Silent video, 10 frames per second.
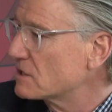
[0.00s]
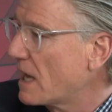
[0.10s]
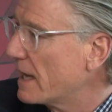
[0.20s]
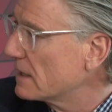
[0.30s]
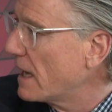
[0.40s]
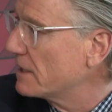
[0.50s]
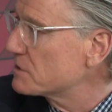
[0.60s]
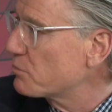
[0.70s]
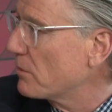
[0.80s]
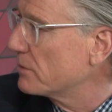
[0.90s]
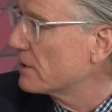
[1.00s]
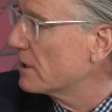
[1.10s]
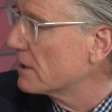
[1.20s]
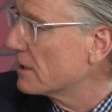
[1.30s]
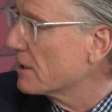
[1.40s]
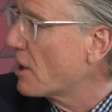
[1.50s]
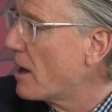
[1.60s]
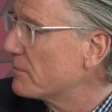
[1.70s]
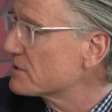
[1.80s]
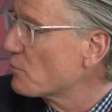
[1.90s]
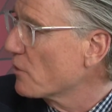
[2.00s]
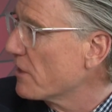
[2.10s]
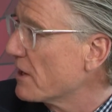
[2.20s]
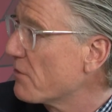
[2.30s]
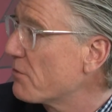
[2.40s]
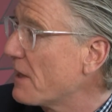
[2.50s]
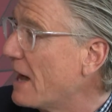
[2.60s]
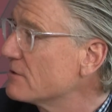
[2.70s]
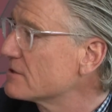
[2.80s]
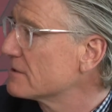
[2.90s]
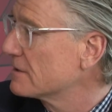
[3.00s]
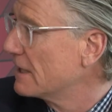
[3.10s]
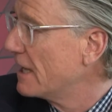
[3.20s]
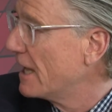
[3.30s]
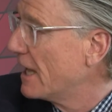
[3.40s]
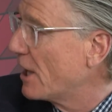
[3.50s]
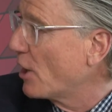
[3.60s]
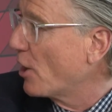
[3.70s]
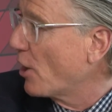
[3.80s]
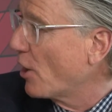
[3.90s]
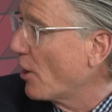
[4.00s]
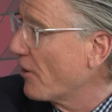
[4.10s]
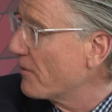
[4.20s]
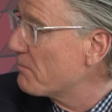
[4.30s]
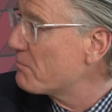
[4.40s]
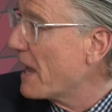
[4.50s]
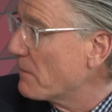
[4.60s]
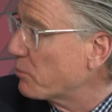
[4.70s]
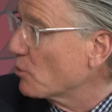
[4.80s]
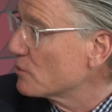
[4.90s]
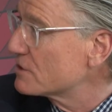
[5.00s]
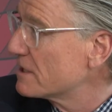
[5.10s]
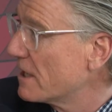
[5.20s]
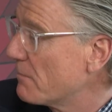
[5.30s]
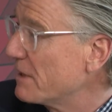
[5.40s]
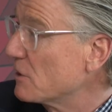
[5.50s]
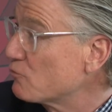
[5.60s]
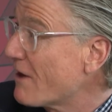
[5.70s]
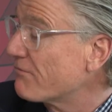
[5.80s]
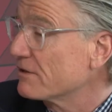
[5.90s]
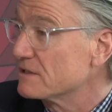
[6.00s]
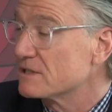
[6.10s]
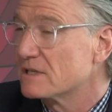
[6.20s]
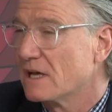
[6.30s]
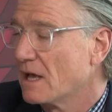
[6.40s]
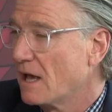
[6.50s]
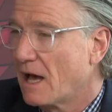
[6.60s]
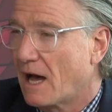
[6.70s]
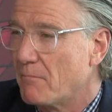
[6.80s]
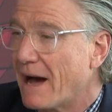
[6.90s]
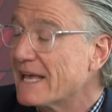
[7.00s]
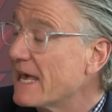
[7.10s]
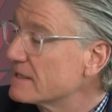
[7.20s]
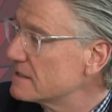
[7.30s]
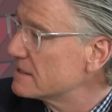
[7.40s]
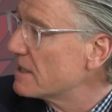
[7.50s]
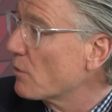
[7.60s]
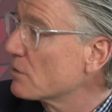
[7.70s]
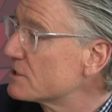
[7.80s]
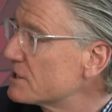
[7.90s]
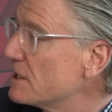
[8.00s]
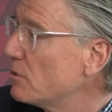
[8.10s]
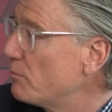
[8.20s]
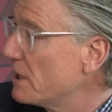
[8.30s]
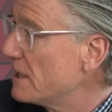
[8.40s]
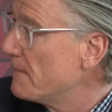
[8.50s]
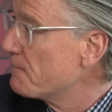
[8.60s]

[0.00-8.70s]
guideline is probably going to encompass more than 1,000 papers being referenced, my guess is there will still be